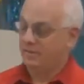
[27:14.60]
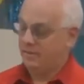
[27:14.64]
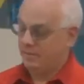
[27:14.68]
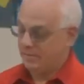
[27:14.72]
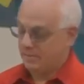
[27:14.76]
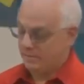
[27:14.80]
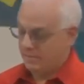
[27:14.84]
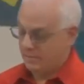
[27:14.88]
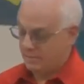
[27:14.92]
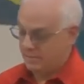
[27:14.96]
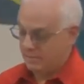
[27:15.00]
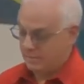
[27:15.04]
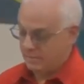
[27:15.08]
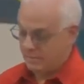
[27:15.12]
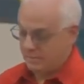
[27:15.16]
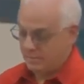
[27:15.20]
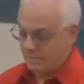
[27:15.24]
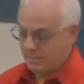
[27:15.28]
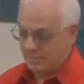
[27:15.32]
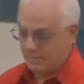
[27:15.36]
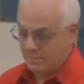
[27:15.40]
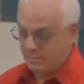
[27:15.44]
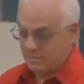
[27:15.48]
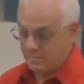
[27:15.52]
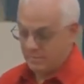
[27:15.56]

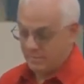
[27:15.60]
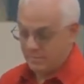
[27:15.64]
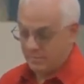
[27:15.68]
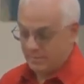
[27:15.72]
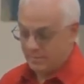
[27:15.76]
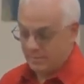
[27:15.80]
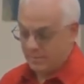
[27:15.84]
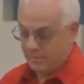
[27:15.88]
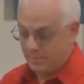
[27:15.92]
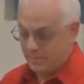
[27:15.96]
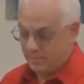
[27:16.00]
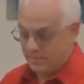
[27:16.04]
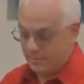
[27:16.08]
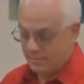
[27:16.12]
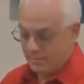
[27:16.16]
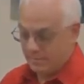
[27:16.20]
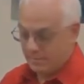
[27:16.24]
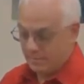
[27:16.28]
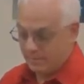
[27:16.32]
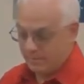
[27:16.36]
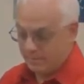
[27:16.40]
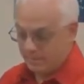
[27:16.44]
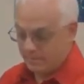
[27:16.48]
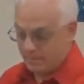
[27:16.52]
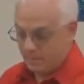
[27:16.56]

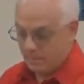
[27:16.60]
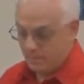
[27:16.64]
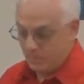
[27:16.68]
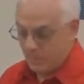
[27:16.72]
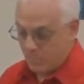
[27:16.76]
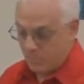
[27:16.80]
Nothing is said.